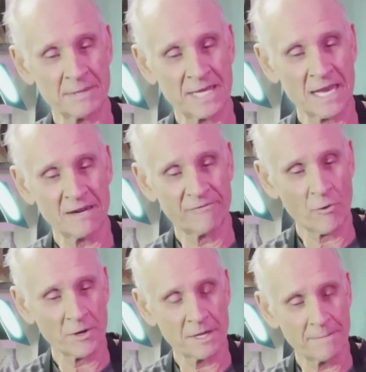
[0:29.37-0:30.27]
to
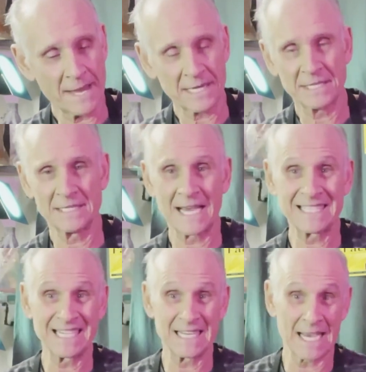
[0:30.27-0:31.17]
California back in the
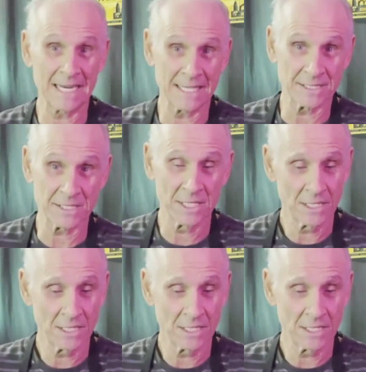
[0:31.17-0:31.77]
1980s.